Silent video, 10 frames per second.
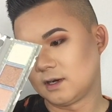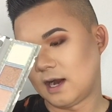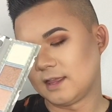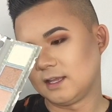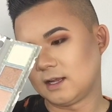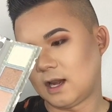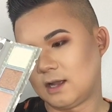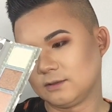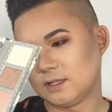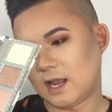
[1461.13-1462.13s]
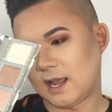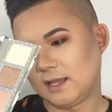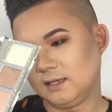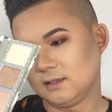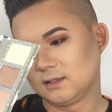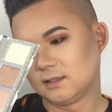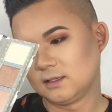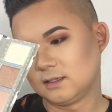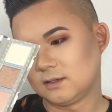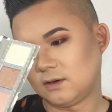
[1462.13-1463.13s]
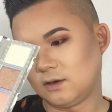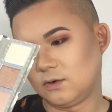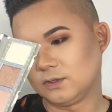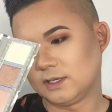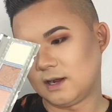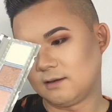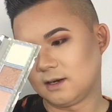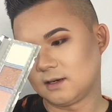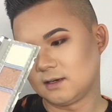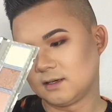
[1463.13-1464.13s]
I think Cloud 9 or Golden Hour.